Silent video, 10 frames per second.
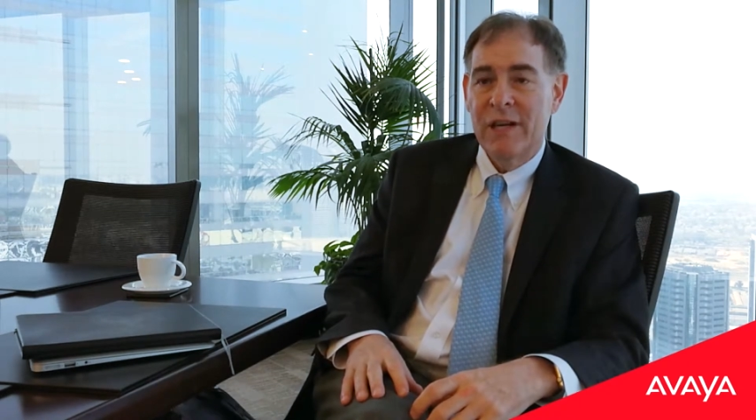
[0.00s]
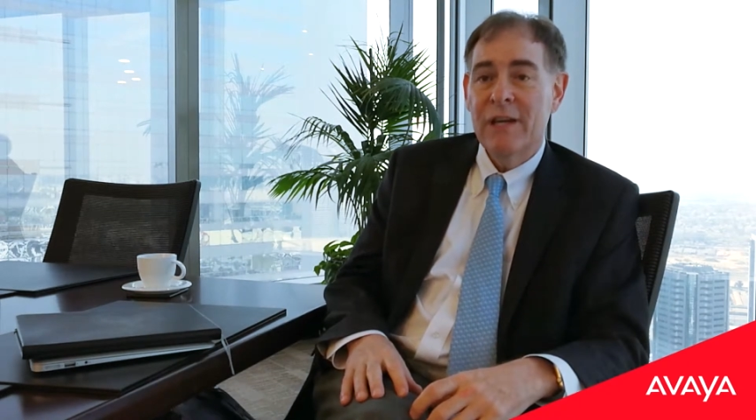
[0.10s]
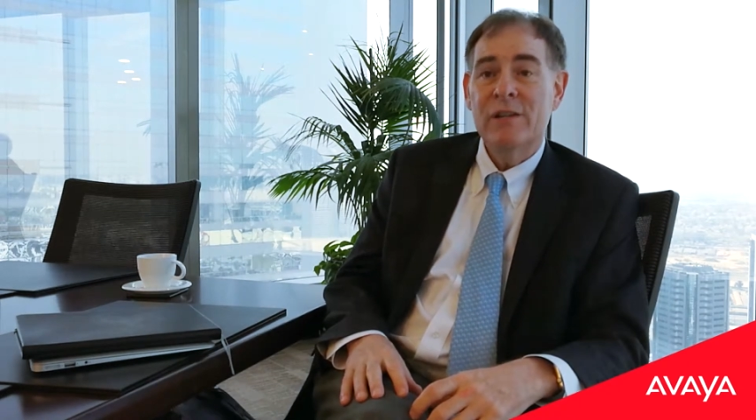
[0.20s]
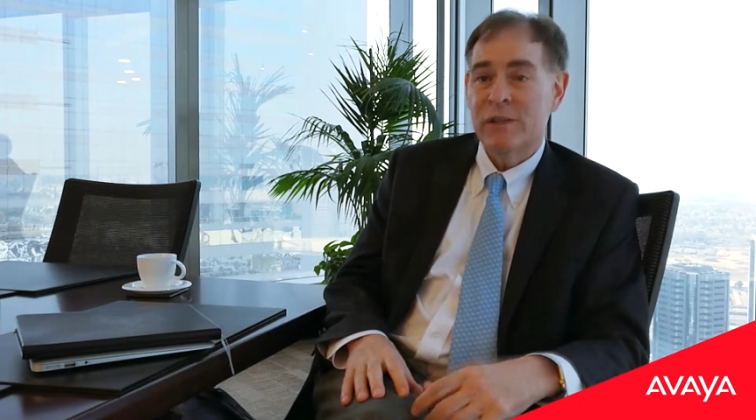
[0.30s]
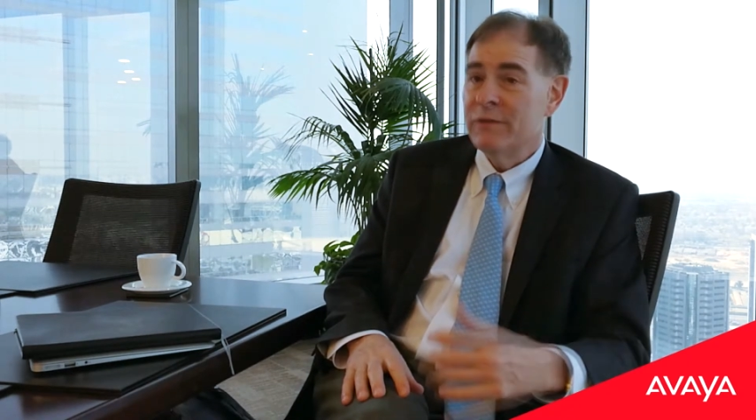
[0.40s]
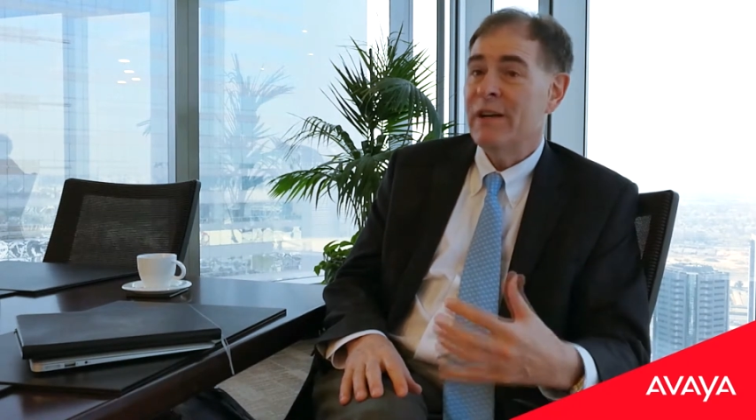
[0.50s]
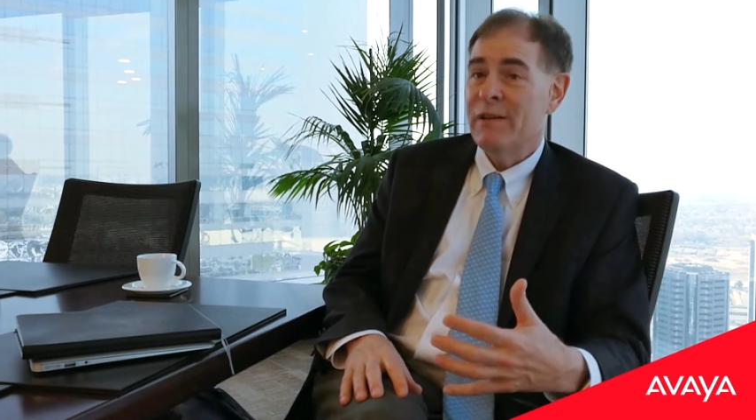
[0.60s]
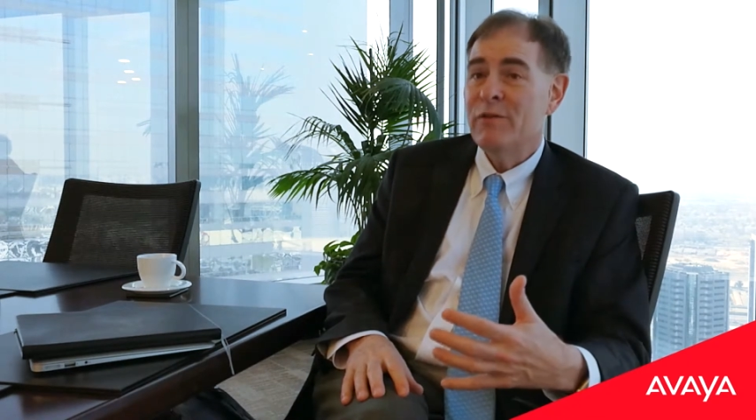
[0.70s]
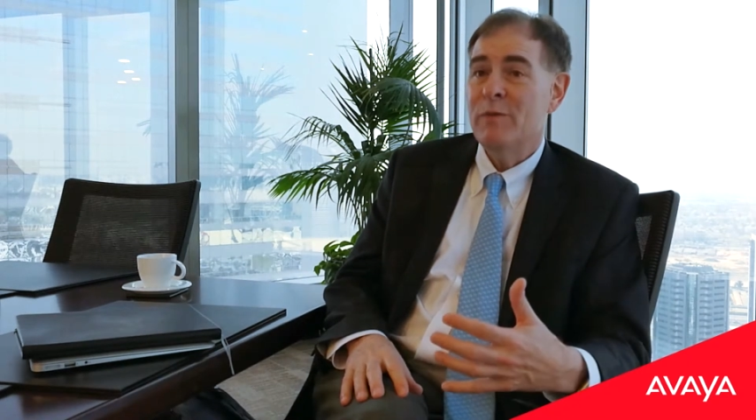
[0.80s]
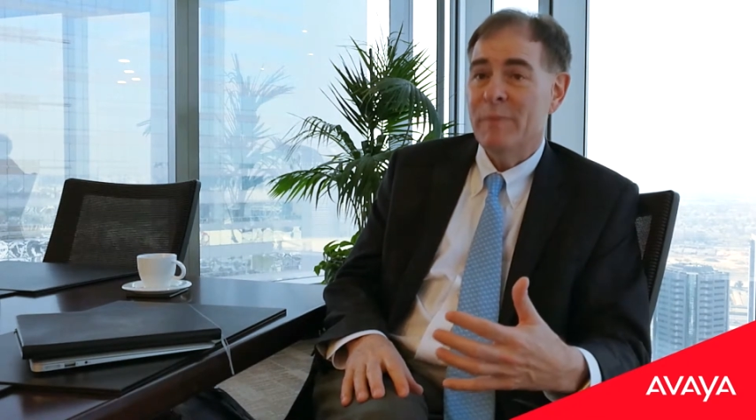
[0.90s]
There's very
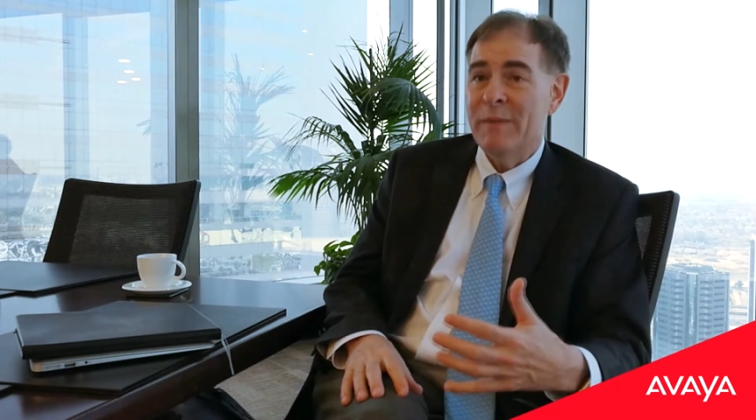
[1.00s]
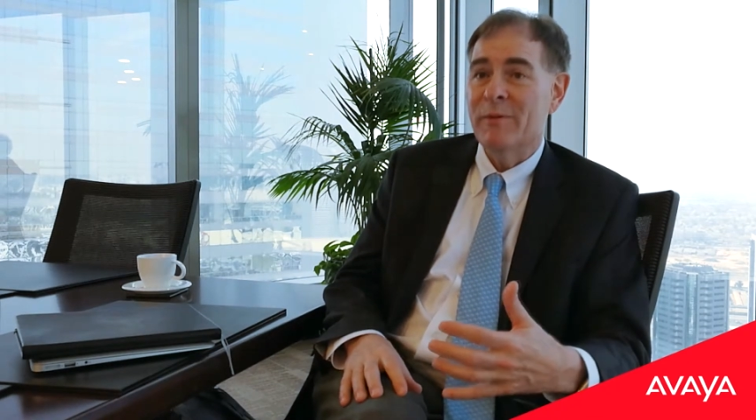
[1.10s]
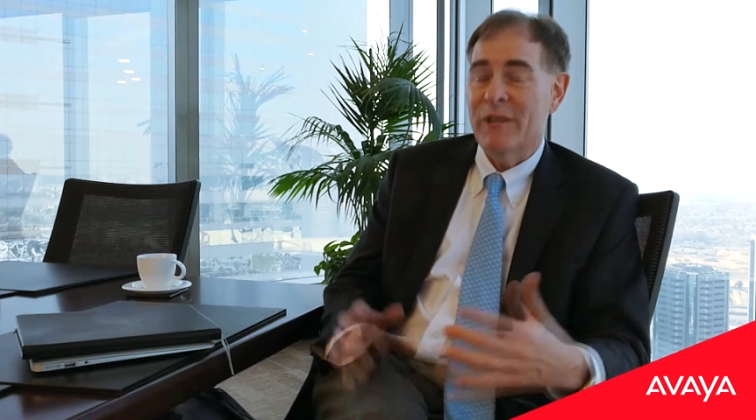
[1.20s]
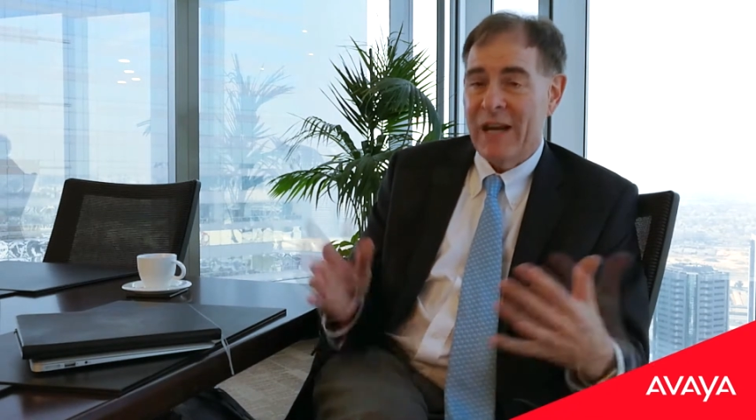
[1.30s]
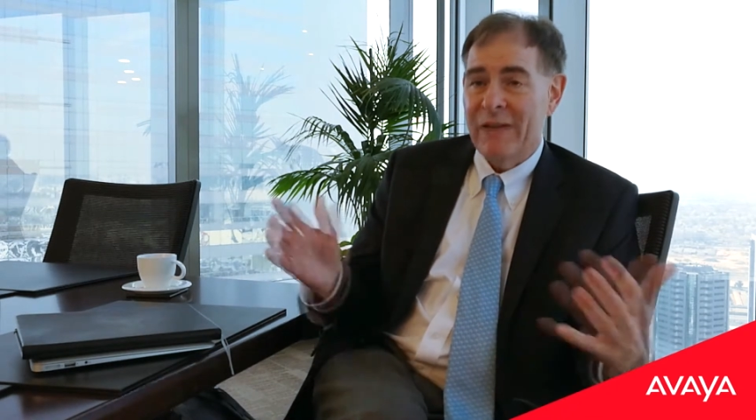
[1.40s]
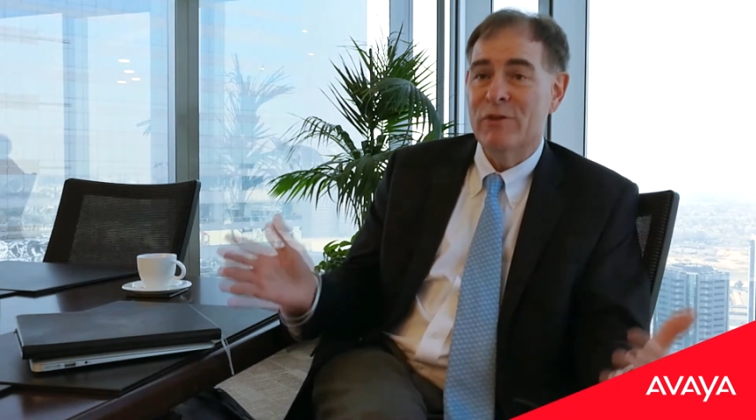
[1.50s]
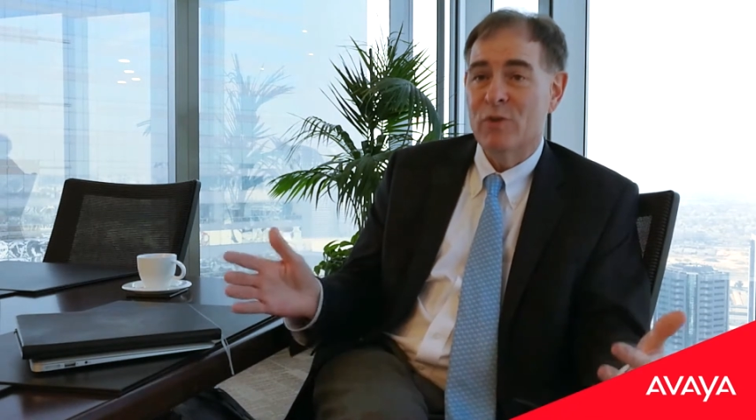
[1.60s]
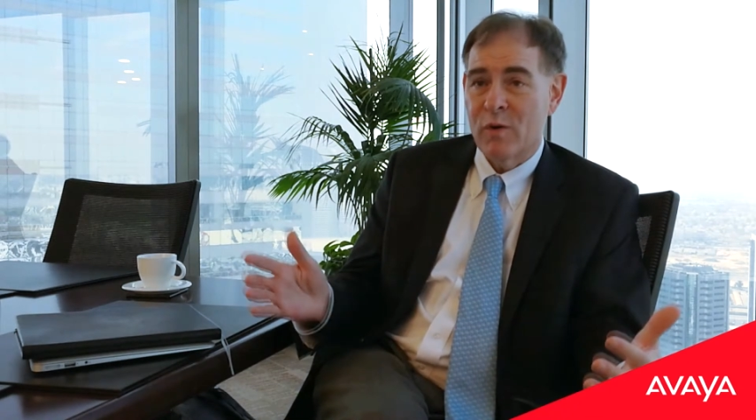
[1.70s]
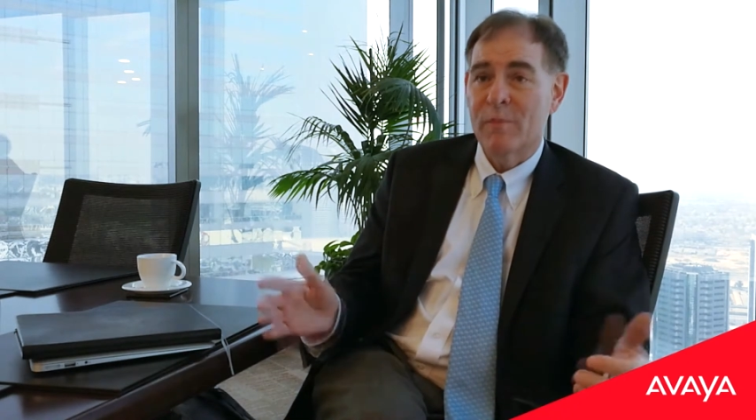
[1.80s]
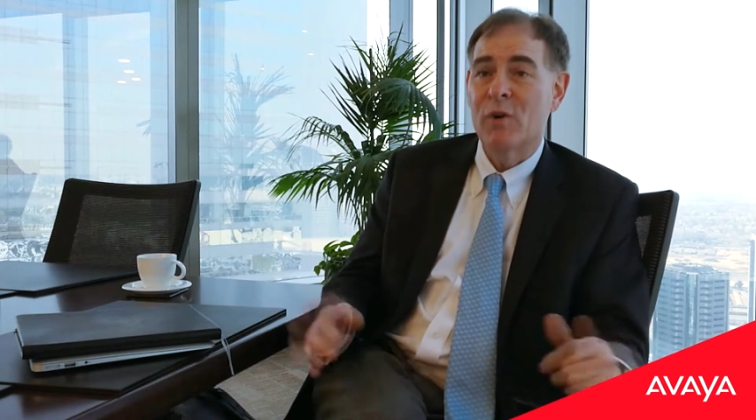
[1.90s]
few people that have a
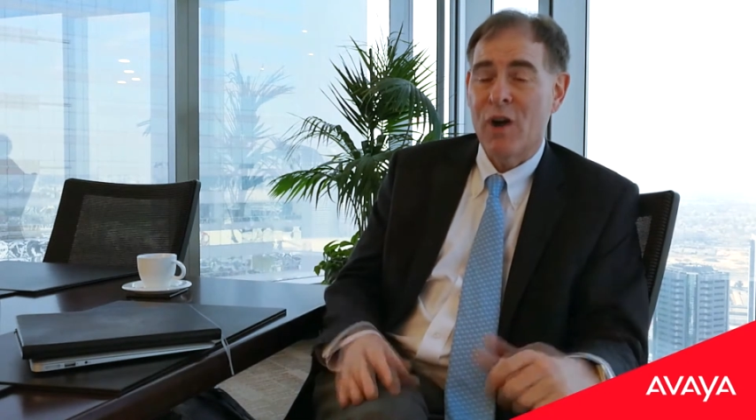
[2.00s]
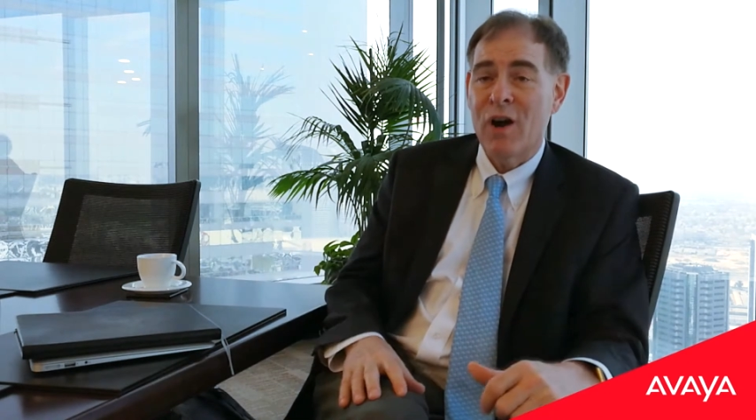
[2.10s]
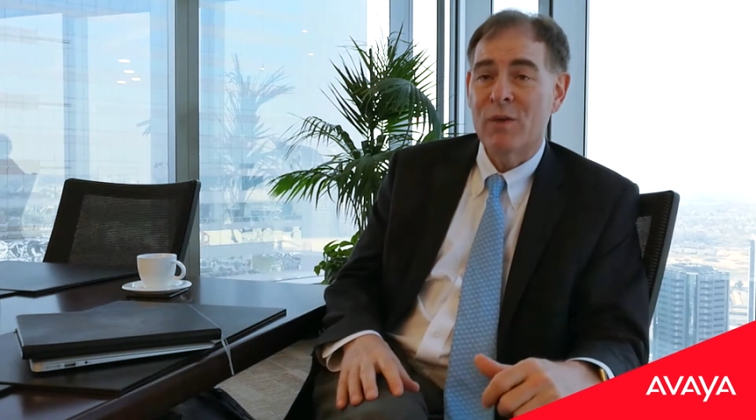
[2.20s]
normal car